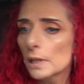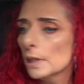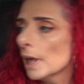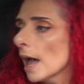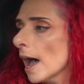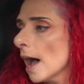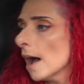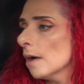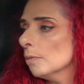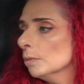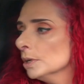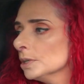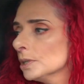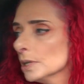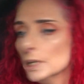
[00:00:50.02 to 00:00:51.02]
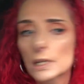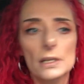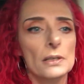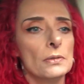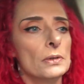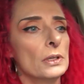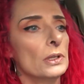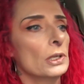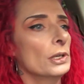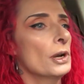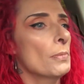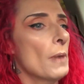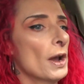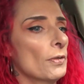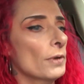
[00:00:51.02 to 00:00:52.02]
that was in, you
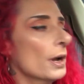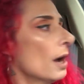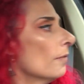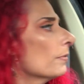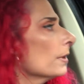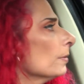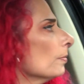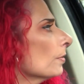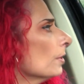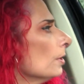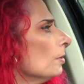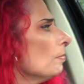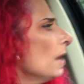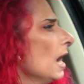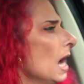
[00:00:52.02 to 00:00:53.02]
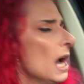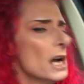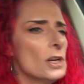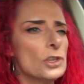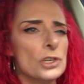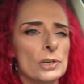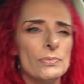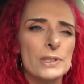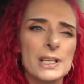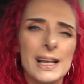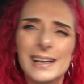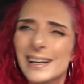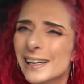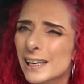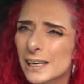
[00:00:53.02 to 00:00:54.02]
know, my recovery room, she was
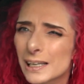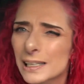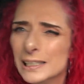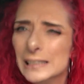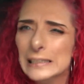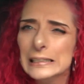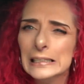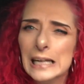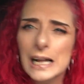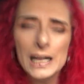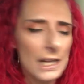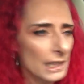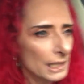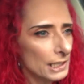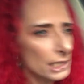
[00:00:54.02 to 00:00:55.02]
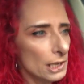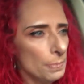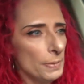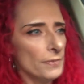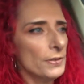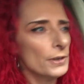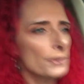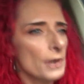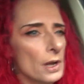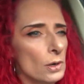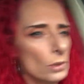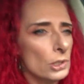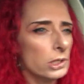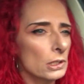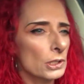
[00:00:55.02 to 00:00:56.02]
like, ah, the tip of your
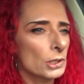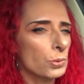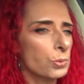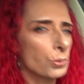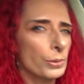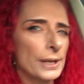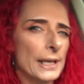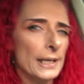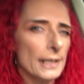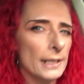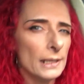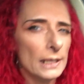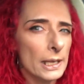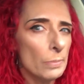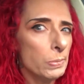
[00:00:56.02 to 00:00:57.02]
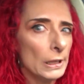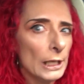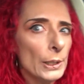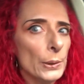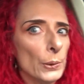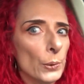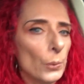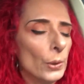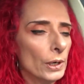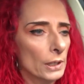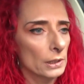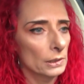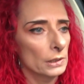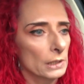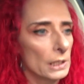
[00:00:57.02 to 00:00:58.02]
nose looks really blue
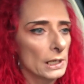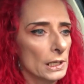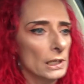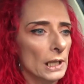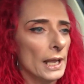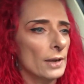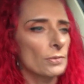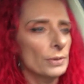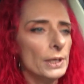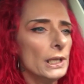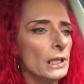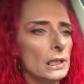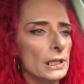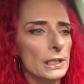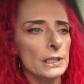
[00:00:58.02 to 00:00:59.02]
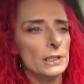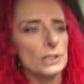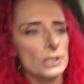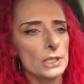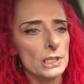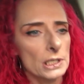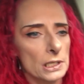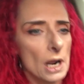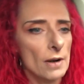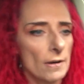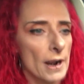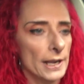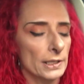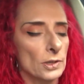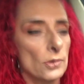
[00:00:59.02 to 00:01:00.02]
like really just not
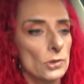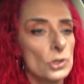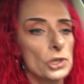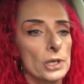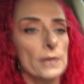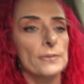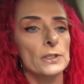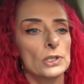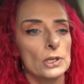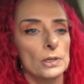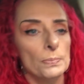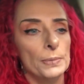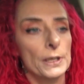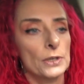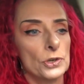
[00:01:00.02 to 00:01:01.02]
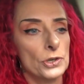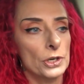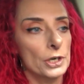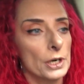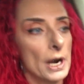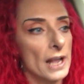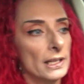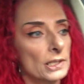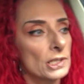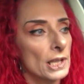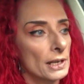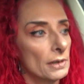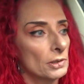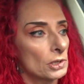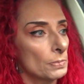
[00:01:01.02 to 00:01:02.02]
right. So she even took a picture and
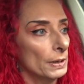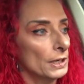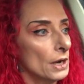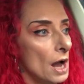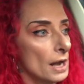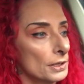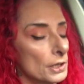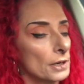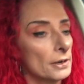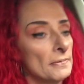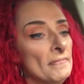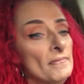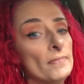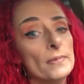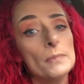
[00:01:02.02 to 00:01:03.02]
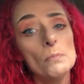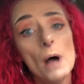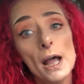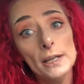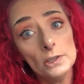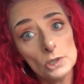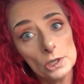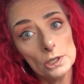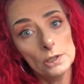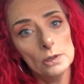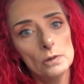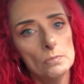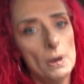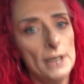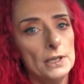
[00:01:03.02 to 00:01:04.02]
sent it to my doctor. Mind
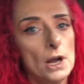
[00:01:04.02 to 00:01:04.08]
you, my